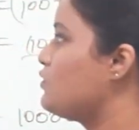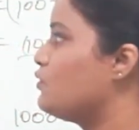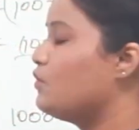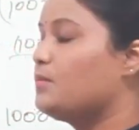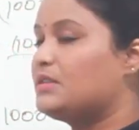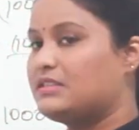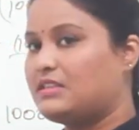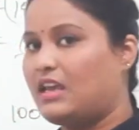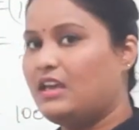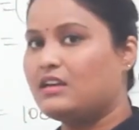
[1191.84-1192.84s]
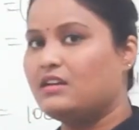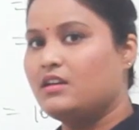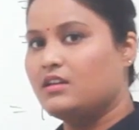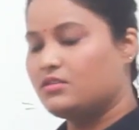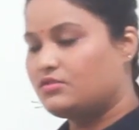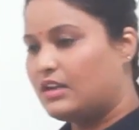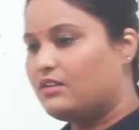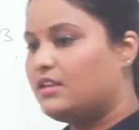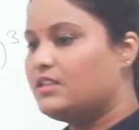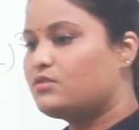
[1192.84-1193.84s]
to do a mistake
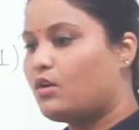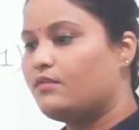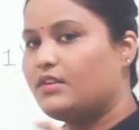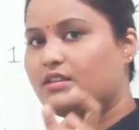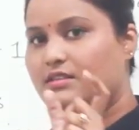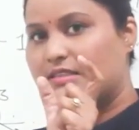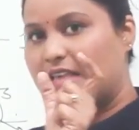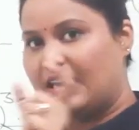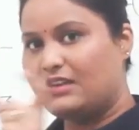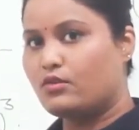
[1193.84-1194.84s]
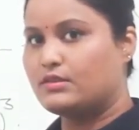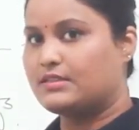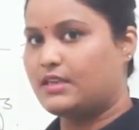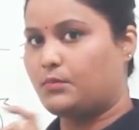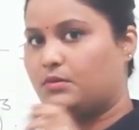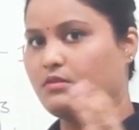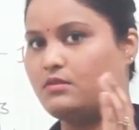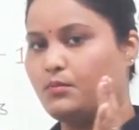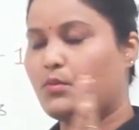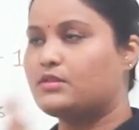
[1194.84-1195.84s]
generally solving the sign concept,
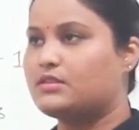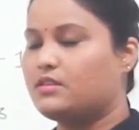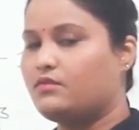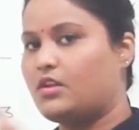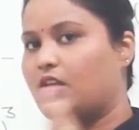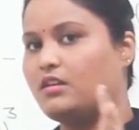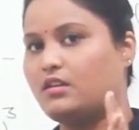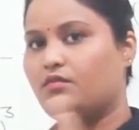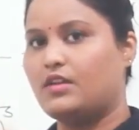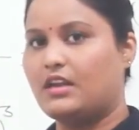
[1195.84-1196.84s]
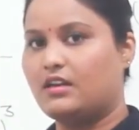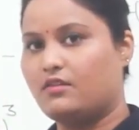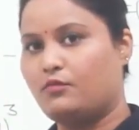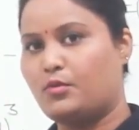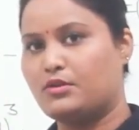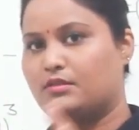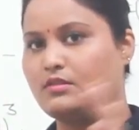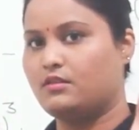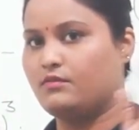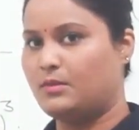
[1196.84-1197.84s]
the positive, negative,
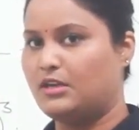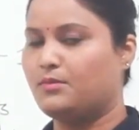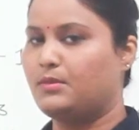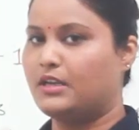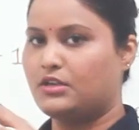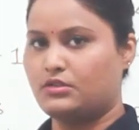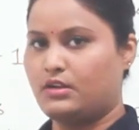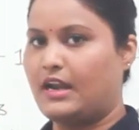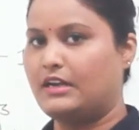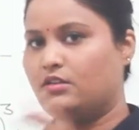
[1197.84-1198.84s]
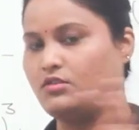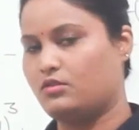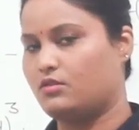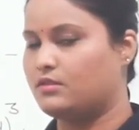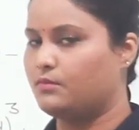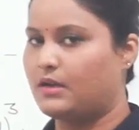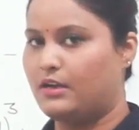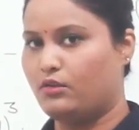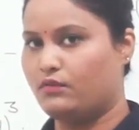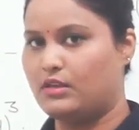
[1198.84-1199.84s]
positive, multiplication, addition or some
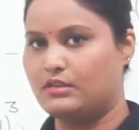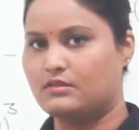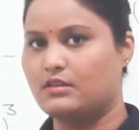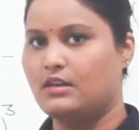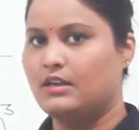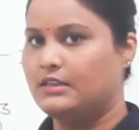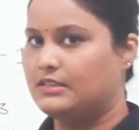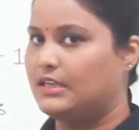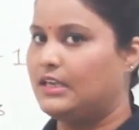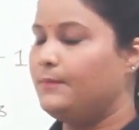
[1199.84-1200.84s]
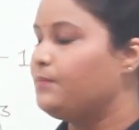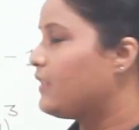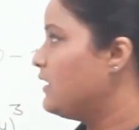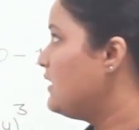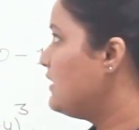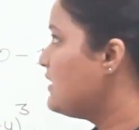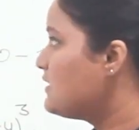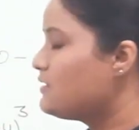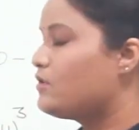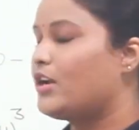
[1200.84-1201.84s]
kind of things. Okay? But this
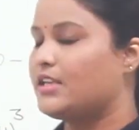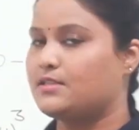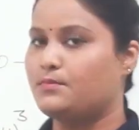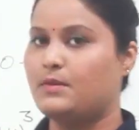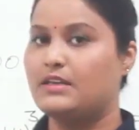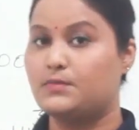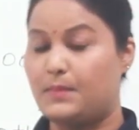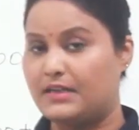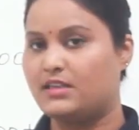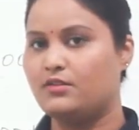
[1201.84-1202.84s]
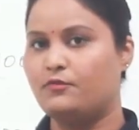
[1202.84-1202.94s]
is not expected